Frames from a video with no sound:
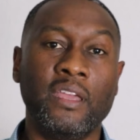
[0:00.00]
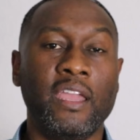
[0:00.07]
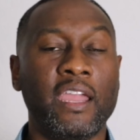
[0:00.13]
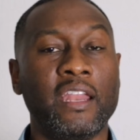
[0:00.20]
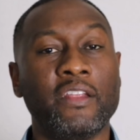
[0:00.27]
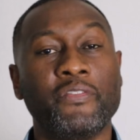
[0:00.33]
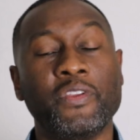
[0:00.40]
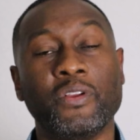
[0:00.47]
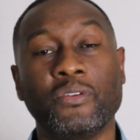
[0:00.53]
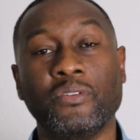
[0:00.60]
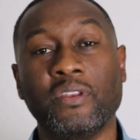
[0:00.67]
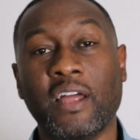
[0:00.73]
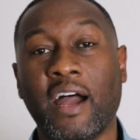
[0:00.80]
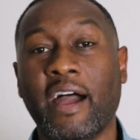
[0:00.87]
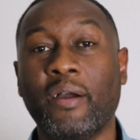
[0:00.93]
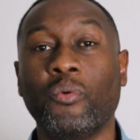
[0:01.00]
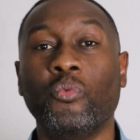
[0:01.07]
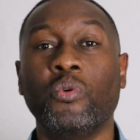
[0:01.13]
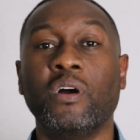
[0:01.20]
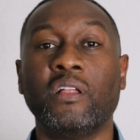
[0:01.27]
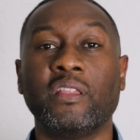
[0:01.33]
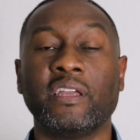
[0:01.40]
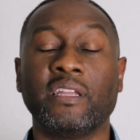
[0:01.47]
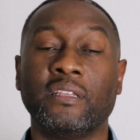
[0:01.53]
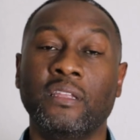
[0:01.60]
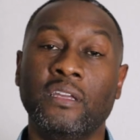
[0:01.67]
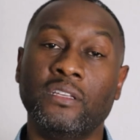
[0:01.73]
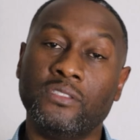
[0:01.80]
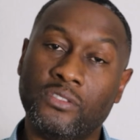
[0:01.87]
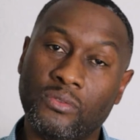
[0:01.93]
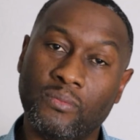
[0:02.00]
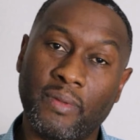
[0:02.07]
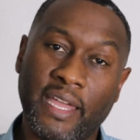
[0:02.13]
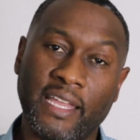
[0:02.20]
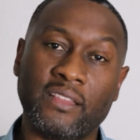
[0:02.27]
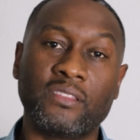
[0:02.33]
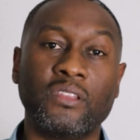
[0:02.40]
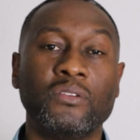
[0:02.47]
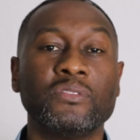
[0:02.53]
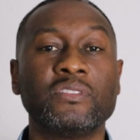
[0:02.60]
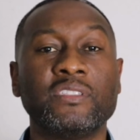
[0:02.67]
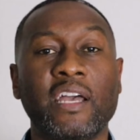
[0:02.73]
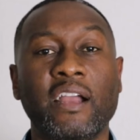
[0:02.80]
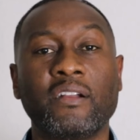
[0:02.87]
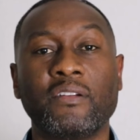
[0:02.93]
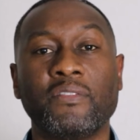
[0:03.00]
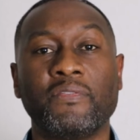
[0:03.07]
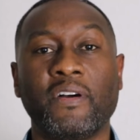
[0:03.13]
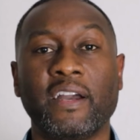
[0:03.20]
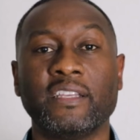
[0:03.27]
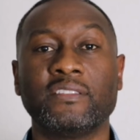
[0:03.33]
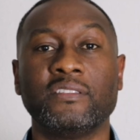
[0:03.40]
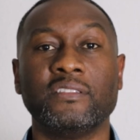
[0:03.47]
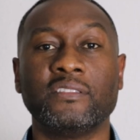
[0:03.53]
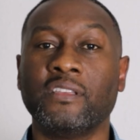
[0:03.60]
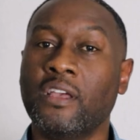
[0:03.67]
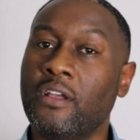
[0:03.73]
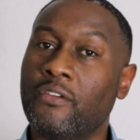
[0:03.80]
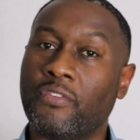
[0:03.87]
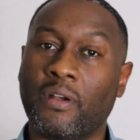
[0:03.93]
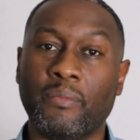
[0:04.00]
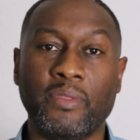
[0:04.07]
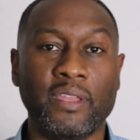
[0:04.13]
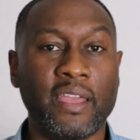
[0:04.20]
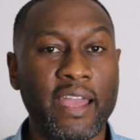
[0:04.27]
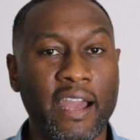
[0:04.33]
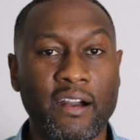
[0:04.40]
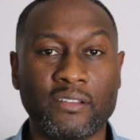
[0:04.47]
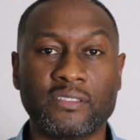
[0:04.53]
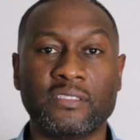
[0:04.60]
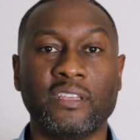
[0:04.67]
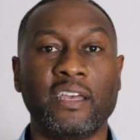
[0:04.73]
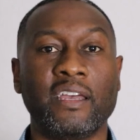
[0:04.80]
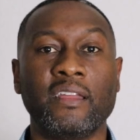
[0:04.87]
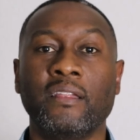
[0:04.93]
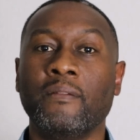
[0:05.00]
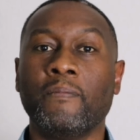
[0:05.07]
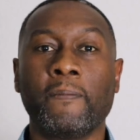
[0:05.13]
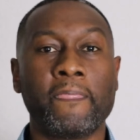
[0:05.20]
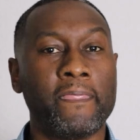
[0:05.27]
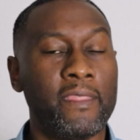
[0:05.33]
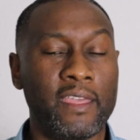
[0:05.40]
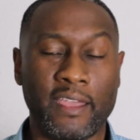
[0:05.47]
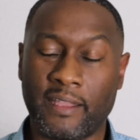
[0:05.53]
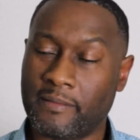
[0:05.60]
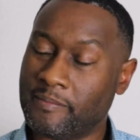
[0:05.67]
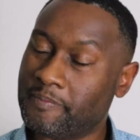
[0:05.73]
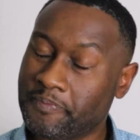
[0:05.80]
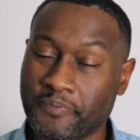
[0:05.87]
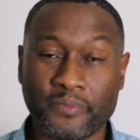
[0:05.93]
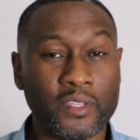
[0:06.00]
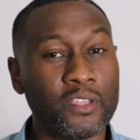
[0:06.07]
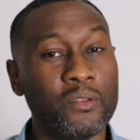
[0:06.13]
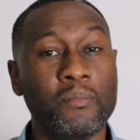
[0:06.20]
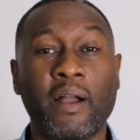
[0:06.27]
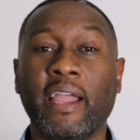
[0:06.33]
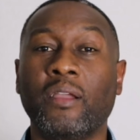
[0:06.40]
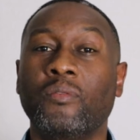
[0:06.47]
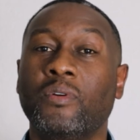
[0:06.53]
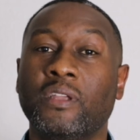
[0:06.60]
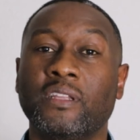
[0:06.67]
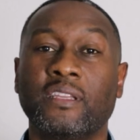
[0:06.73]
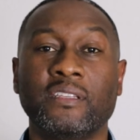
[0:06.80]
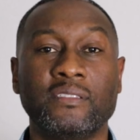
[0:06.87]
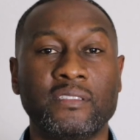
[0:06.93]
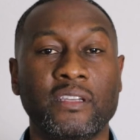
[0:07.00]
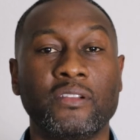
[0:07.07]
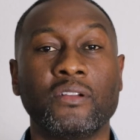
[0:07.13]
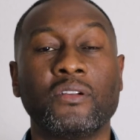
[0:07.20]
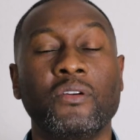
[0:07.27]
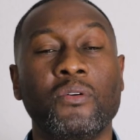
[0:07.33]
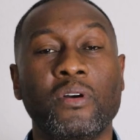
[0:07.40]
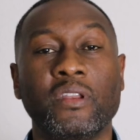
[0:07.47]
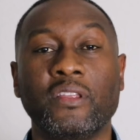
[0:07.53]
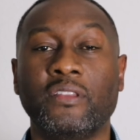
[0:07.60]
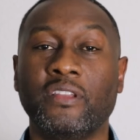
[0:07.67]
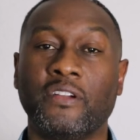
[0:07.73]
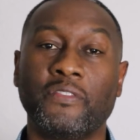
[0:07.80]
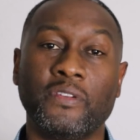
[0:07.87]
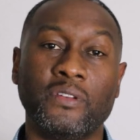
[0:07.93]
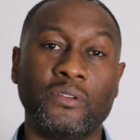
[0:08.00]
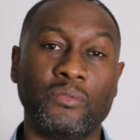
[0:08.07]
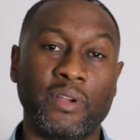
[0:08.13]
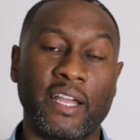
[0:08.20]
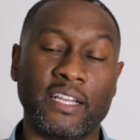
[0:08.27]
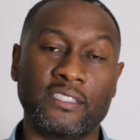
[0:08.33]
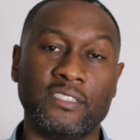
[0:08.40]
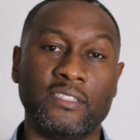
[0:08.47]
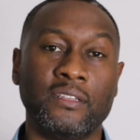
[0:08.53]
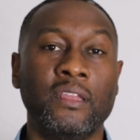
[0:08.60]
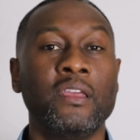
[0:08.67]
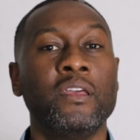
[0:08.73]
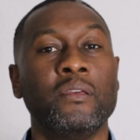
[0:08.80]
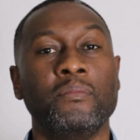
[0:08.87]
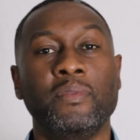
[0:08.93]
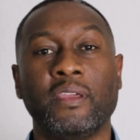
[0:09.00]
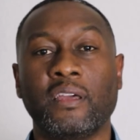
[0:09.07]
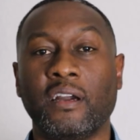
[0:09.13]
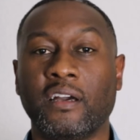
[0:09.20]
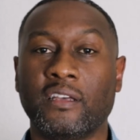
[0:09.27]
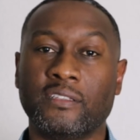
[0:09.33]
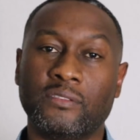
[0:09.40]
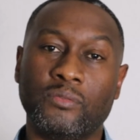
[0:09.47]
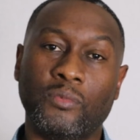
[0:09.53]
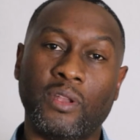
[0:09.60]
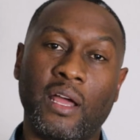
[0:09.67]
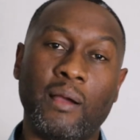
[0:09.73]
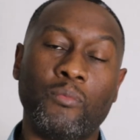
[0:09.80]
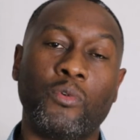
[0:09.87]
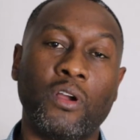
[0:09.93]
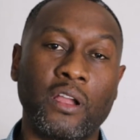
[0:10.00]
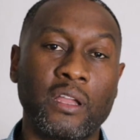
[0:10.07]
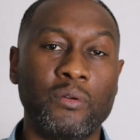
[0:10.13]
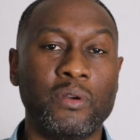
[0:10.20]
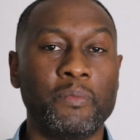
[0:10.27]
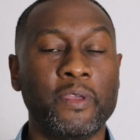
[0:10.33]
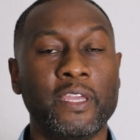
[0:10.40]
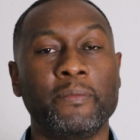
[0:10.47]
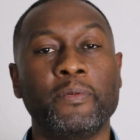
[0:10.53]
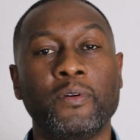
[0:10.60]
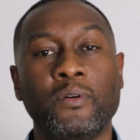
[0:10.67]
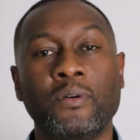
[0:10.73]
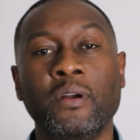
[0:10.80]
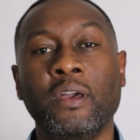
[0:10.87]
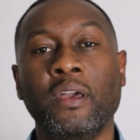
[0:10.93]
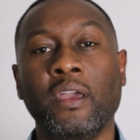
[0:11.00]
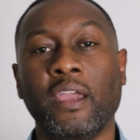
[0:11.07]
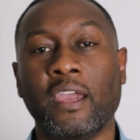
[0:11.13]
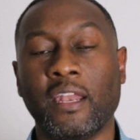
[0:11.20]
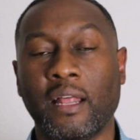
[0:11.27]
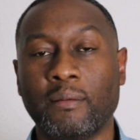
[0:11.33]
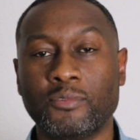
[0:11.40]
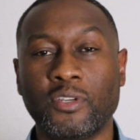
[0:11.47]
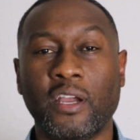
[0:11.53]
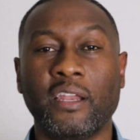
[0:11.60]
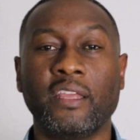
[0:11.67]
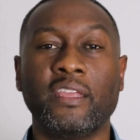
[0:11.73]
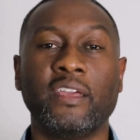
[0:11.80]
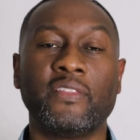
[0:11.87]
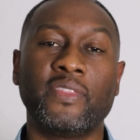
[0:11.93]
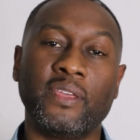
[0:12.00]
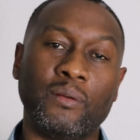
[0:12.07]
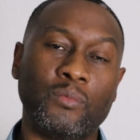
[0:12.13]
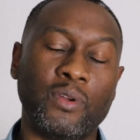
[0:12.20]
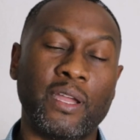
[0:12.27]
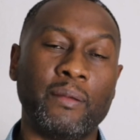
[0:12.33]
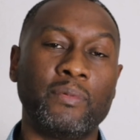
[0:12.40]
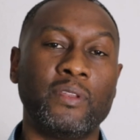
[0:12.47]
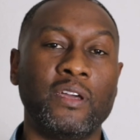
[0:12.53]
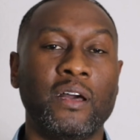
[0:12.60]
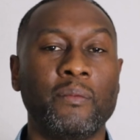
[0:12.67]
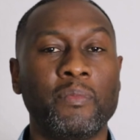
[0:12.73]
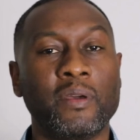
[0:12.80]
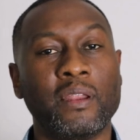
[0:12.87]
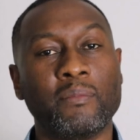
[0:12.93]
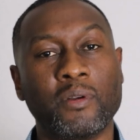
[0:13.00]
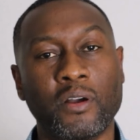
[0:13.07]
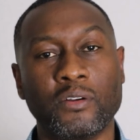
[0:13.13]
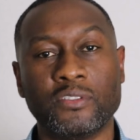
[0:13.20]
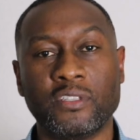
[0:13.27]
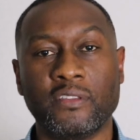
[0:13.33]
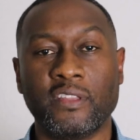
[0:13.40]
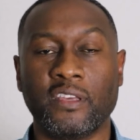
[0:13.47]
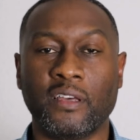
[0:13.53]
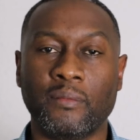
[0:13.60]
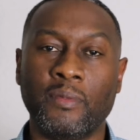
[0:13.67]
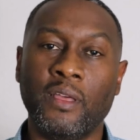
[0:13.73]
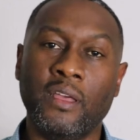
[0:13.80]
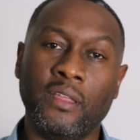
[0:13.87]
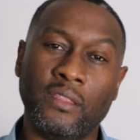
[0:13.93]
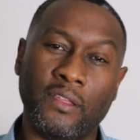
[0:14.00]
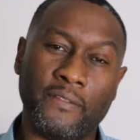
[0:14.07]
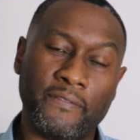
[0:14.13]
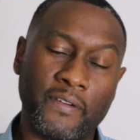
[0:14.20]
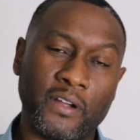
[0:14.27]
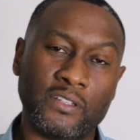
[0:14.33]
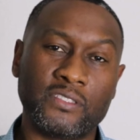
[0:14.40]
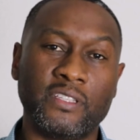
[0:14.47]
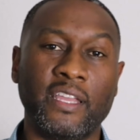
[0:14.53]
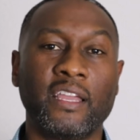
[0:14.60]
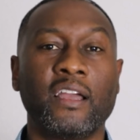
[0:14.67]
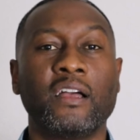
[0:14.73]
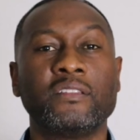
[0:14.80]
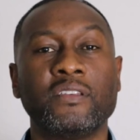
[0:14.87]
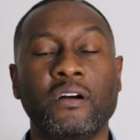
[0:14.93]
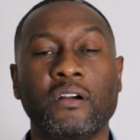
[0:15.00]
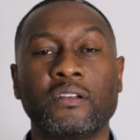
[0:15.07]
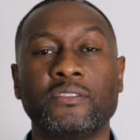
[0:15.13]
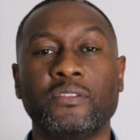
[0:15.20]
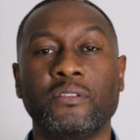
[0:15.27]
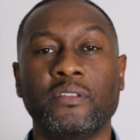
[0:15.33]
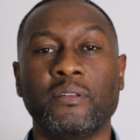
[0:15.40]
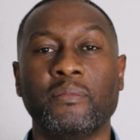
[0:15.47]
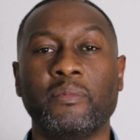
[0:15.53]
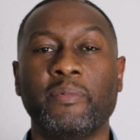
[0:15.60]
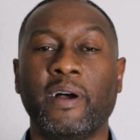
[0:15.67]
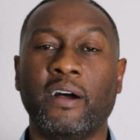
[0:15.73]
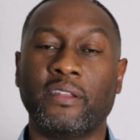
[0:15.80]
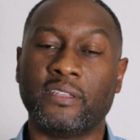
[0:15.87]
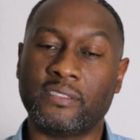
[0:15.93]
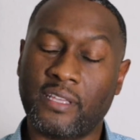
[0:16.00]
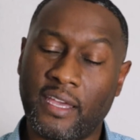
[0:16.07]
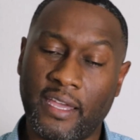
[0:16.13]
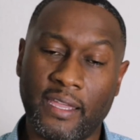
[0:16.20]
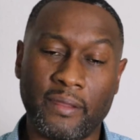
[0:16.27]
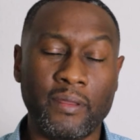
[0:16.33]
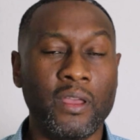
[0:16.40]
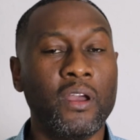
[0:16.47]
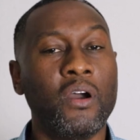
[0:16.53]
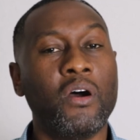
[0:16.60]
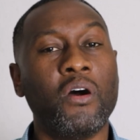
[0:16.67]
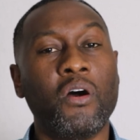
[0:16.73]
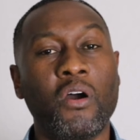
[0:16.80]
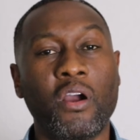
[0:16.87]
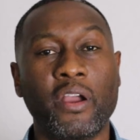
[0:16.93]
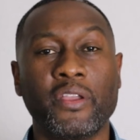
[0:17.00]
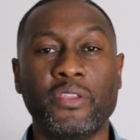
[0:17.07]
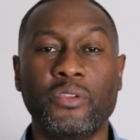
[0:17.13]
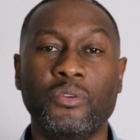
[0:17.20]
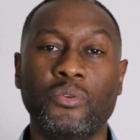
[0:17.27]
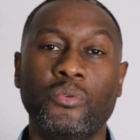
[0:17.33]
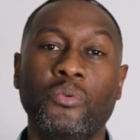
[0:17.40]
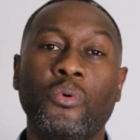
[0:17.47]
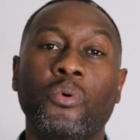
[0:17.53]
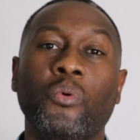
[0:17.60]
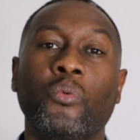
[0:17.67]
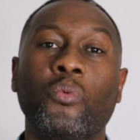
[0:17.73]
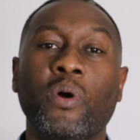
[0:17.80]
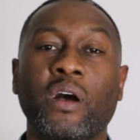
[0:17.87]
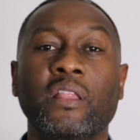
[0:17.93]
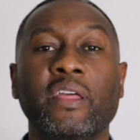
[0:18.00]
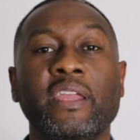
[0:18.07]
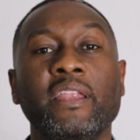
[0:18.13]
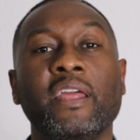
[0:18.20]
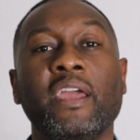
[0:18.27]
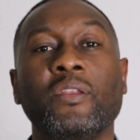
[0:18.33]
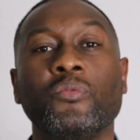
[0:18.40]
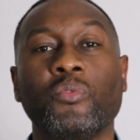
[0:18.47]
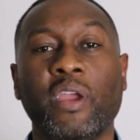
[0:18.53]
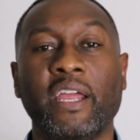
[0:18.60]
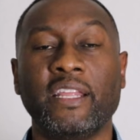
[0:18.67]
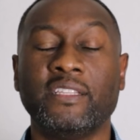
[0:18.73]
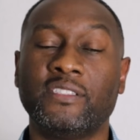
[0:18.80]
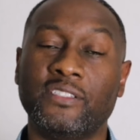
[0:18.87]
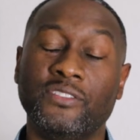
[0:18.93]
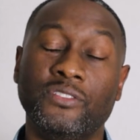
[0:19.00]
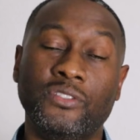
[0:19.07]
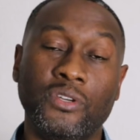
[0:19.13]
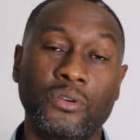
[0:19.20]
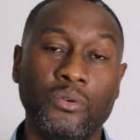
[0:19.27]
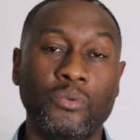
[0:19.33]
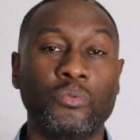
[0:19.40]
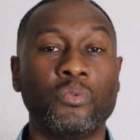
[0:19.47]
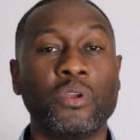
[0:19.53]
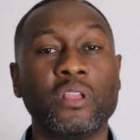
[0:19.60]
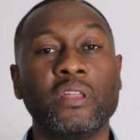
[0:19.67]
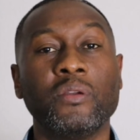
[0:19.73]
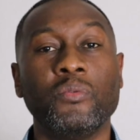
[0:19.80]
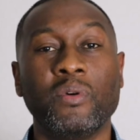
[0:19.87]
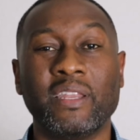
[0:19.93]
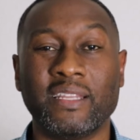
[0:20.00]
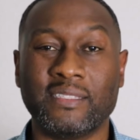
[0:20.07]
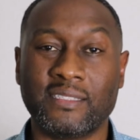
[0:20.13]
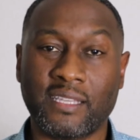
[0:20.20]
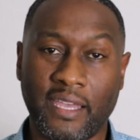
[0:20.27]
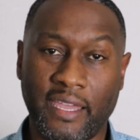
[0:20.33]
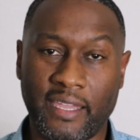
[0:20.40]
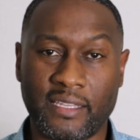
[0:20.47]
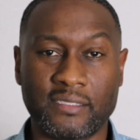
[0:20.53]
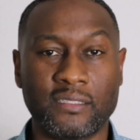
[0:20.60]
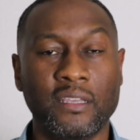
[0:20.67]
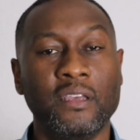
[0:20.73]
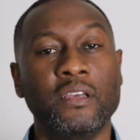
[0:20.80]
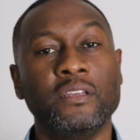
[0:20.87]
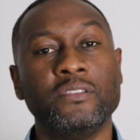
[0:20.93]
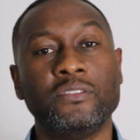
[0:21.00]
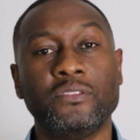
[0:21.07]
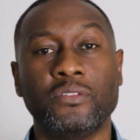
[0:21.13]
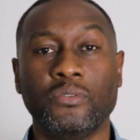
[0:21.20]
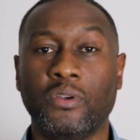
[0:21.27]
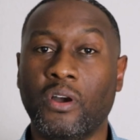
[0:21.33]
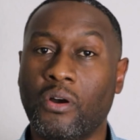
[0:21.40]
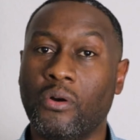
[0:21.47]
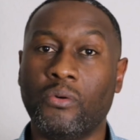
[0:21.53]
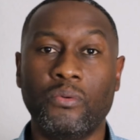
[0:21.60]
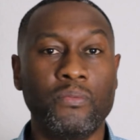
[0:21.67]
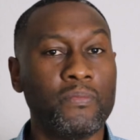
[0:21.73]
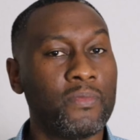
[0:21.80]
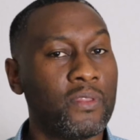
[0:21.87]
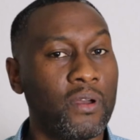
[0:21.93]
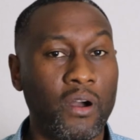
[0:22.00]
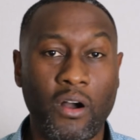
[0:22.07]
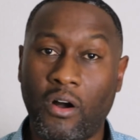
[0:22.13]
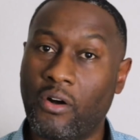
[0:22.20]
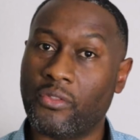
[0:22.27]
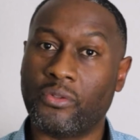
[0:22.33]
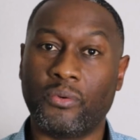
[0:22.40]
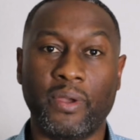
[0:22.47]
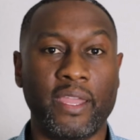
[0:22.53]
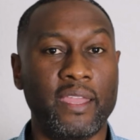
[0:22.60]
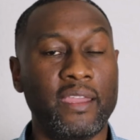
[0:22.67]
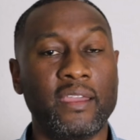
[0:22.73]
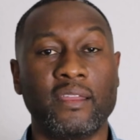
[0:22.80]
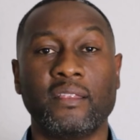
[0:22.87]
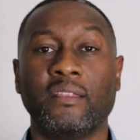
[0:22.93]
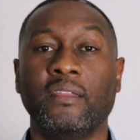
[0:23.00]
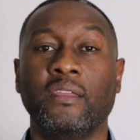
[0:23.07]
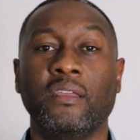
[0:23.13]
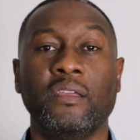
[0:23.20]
And if you're not willing to make those sacrifices from the outset, then you might want to consider going a different direction. Because when I'm working with people and I'm trying to get them ramped up and I'm coaching them, the first thing I talk to them about is, hey, are you willing and ready to do really what it takes to go all the way in?